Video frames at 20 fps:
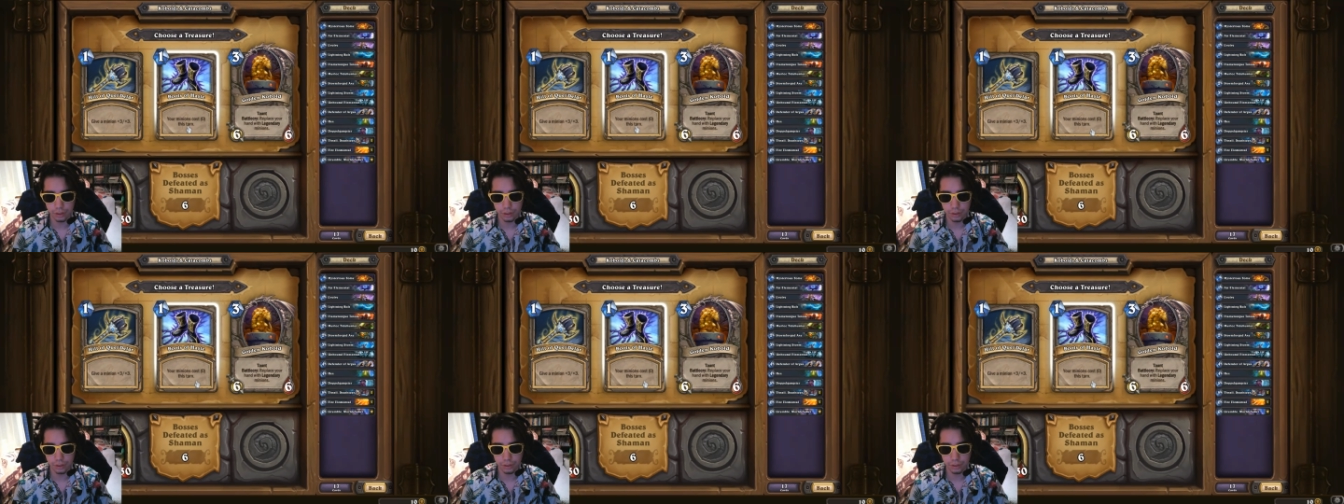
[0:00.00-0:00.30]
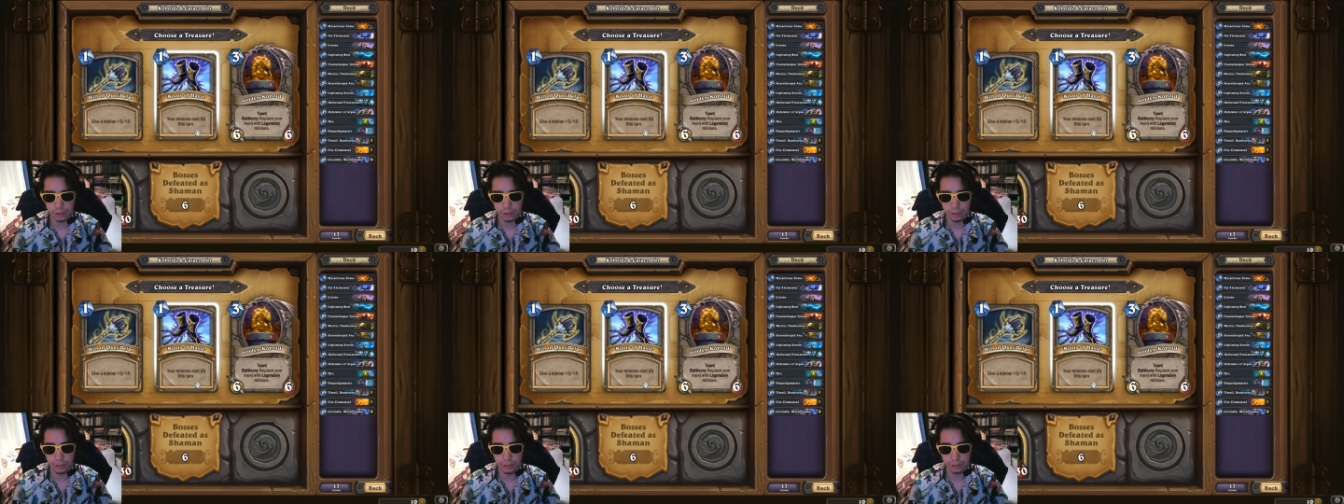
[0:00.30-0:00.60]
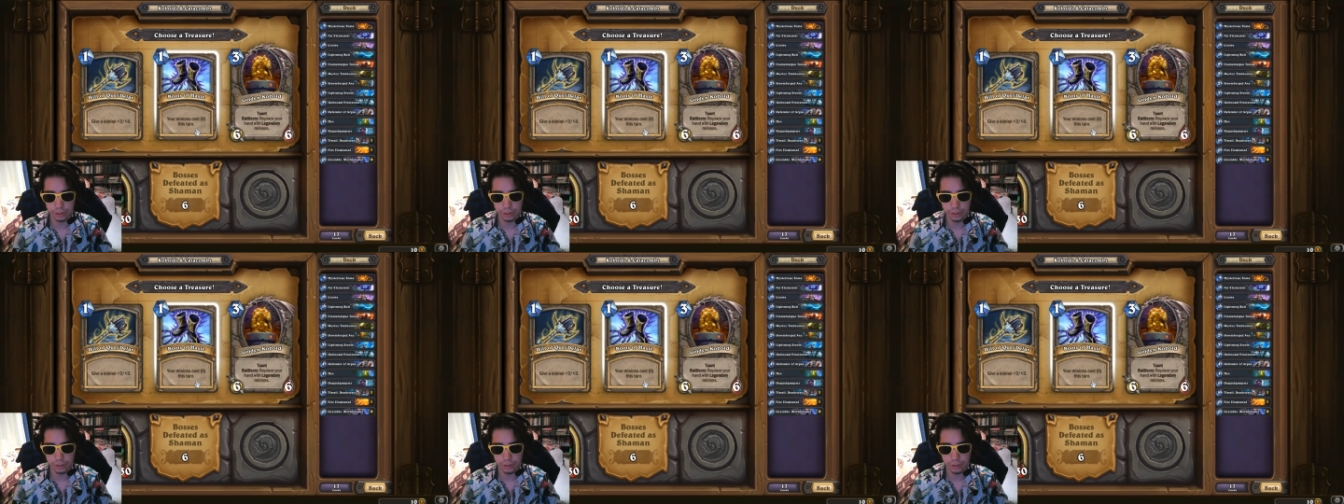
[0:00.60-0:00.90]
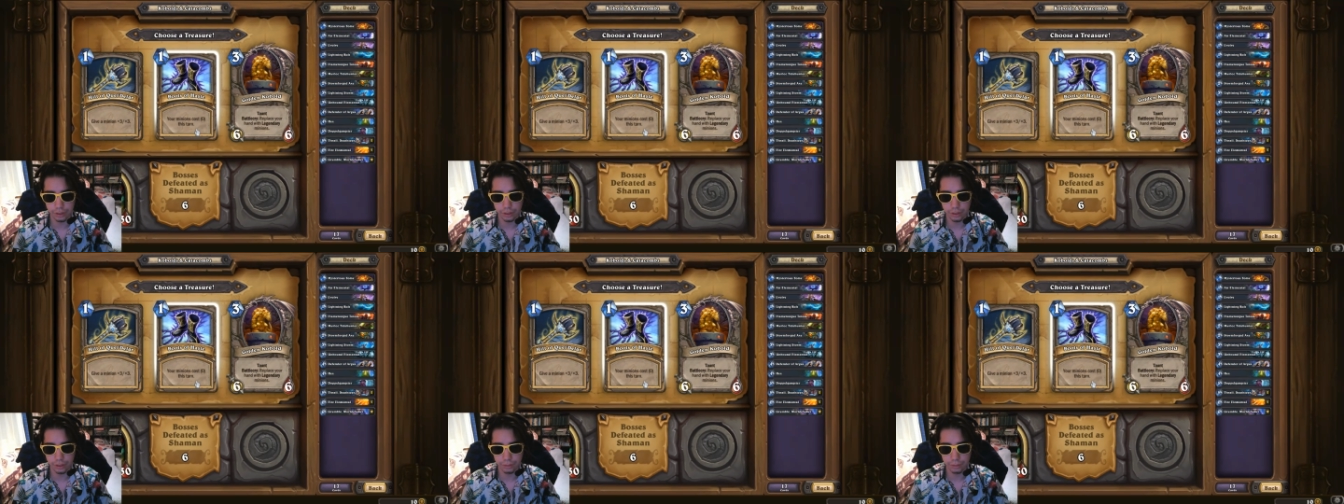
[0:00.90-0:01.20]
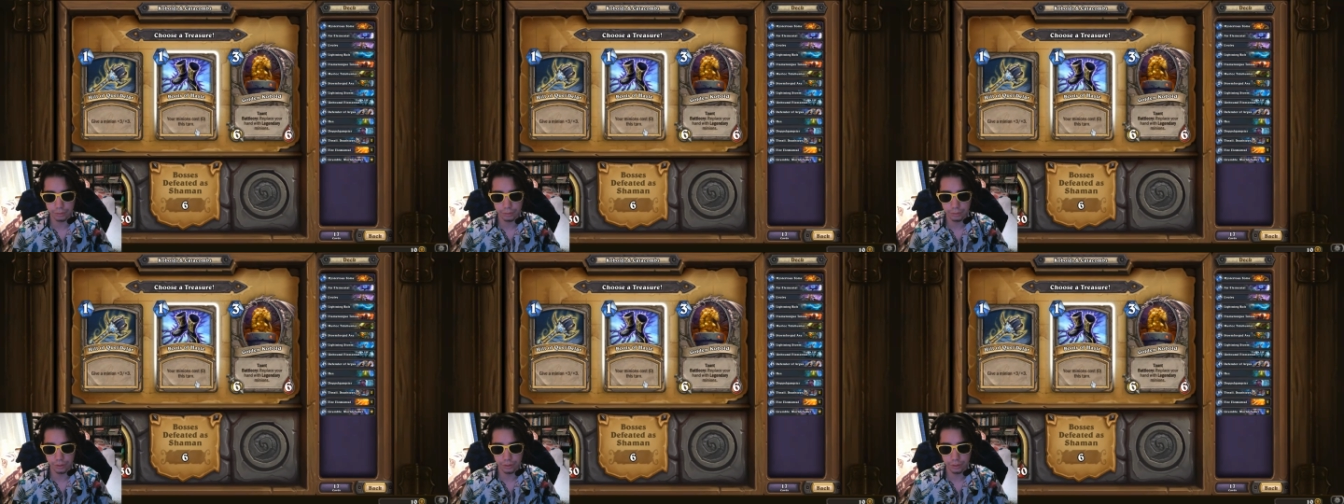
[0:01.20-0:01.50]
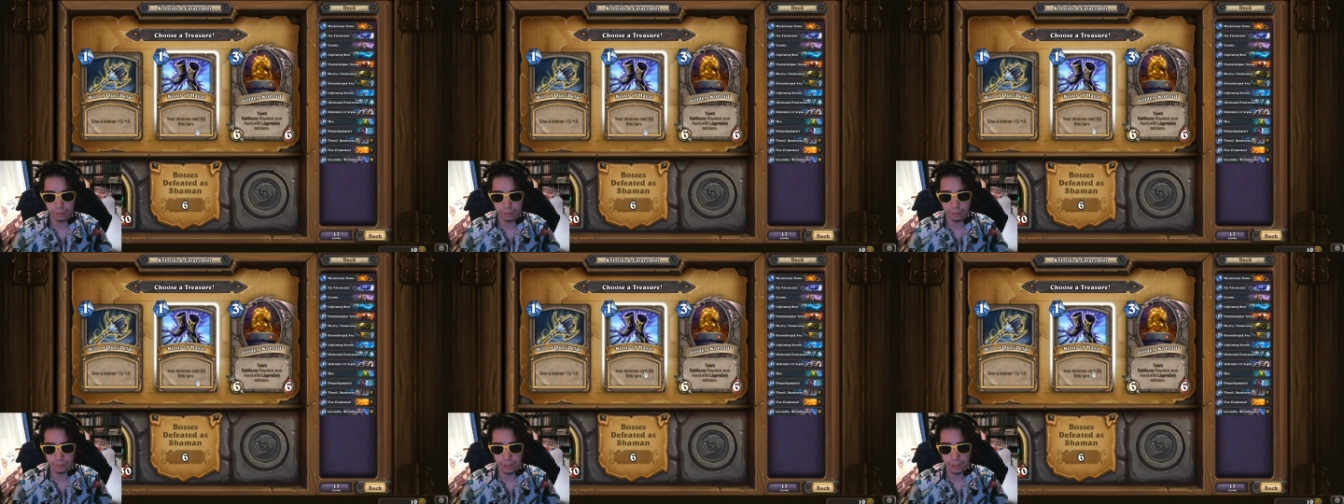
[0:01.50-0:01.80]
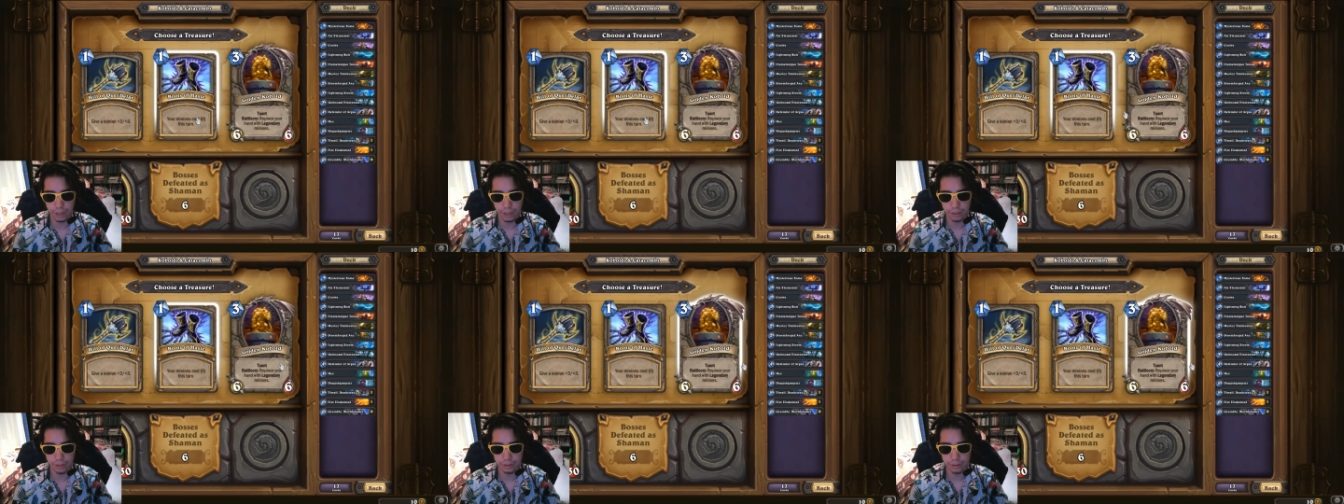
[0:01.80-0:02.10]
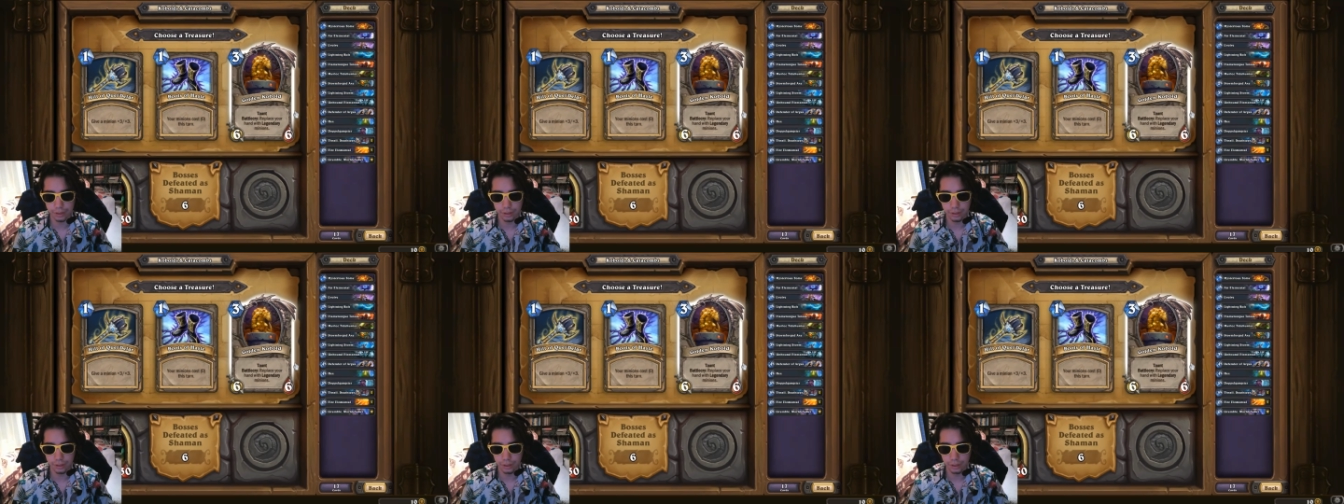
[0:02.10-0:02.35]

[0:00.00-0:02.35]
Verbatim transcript: zero this turn, boost of haste.